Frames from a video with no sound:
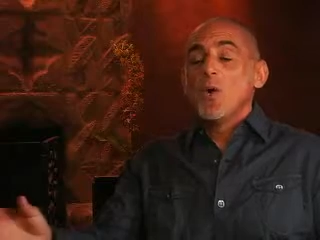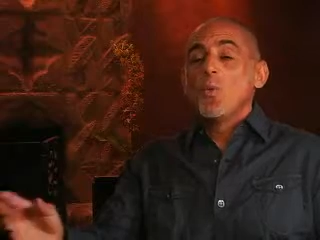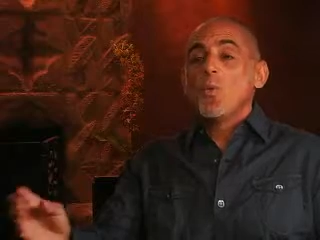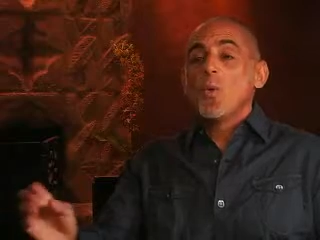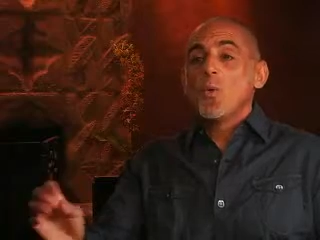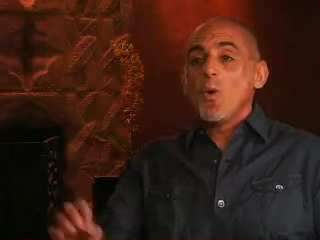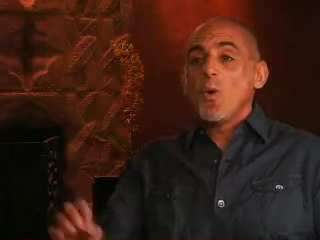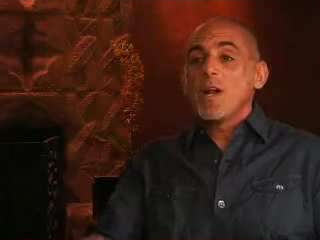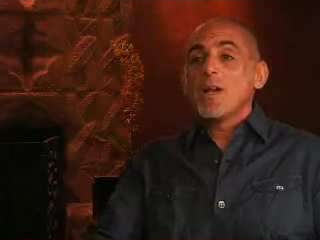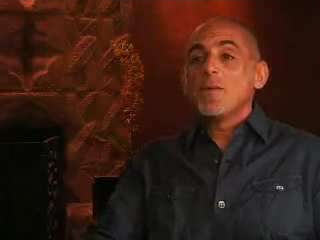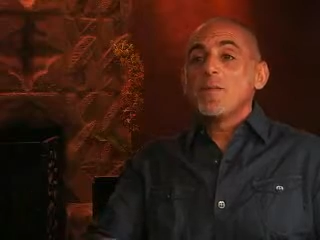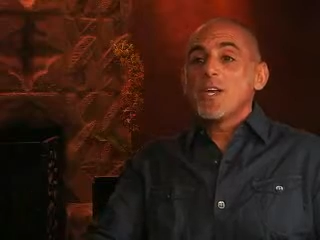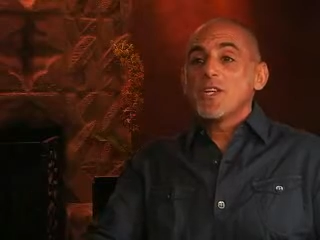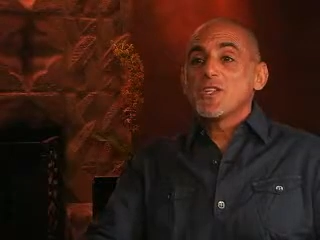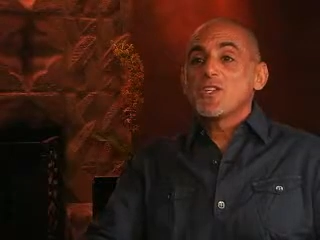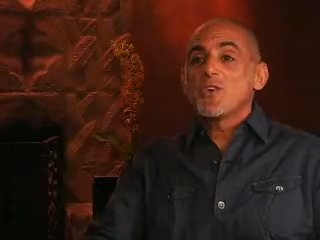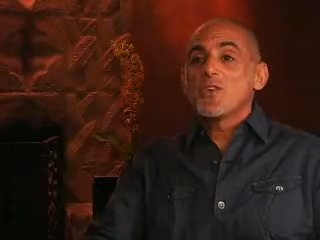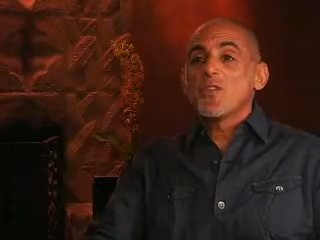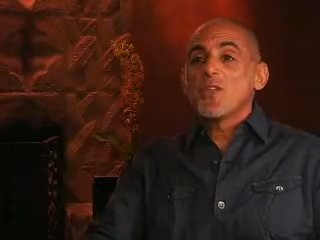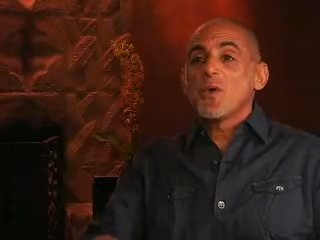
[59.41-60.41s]
we want to make
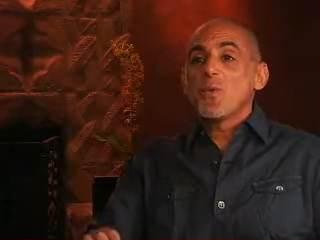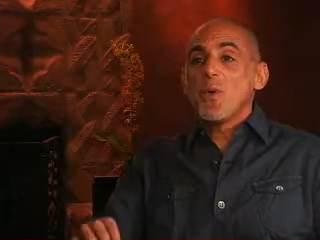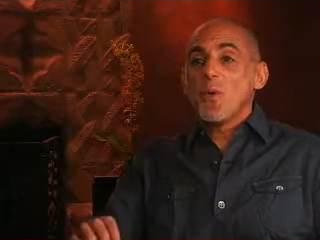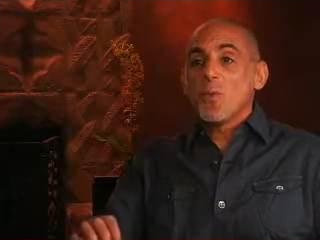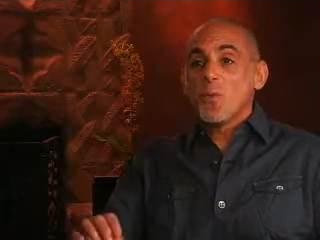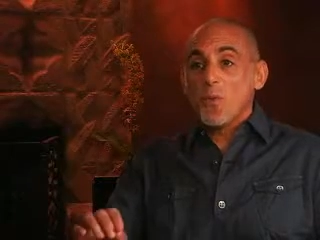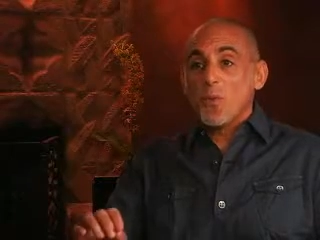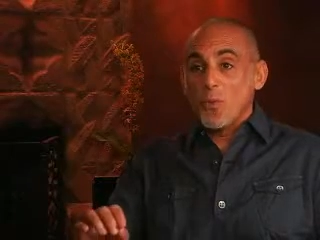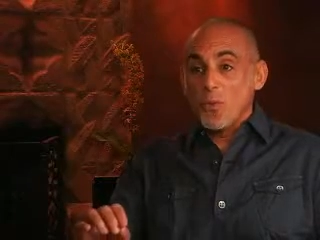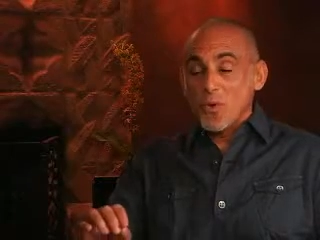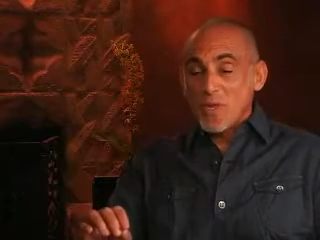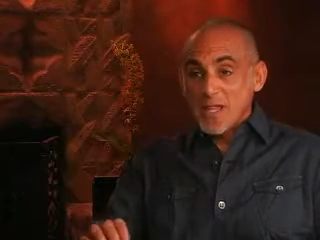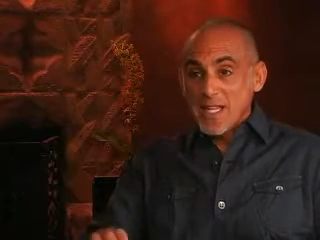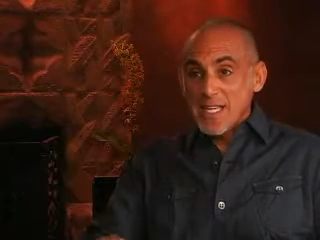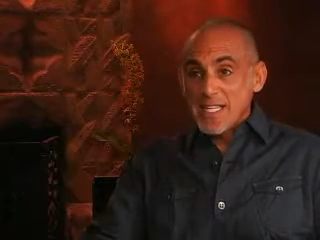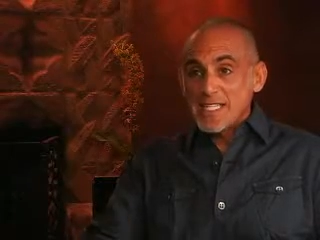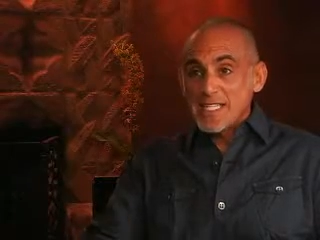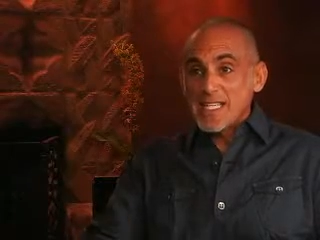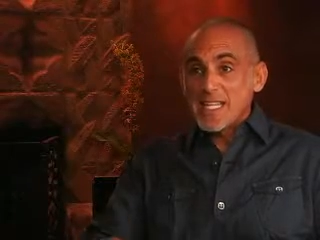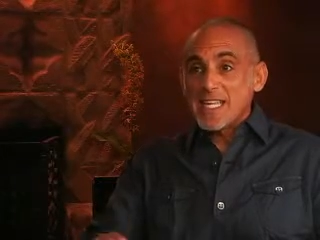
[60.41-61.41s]
sure that what we're
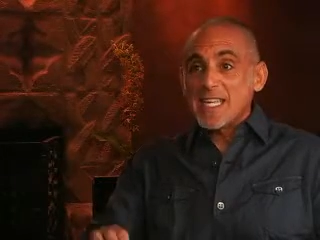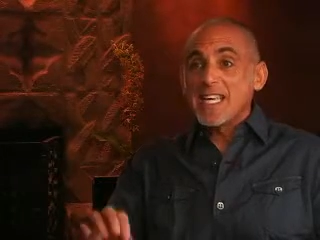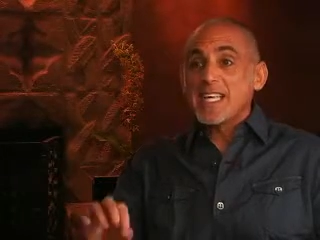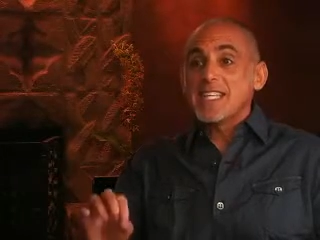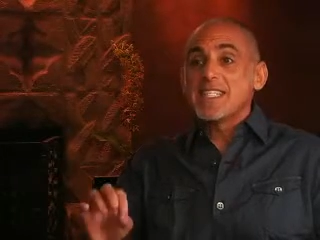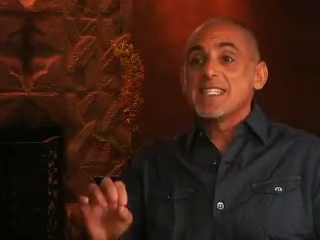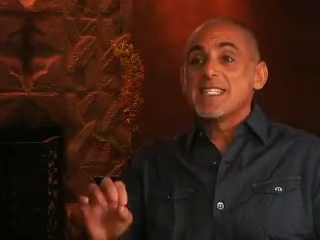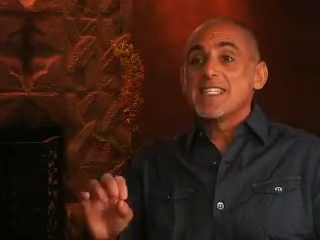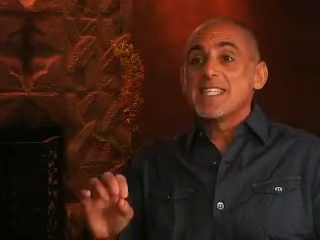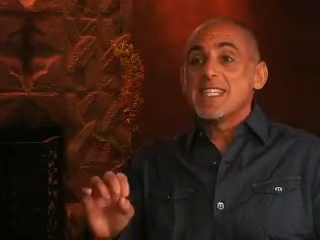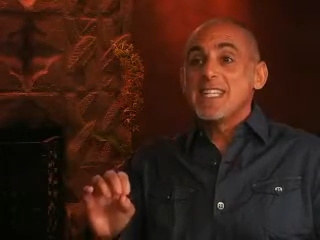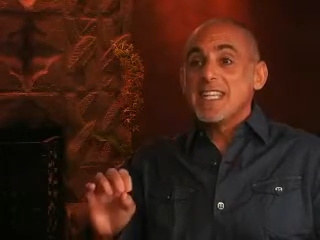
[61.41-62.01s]
releasing is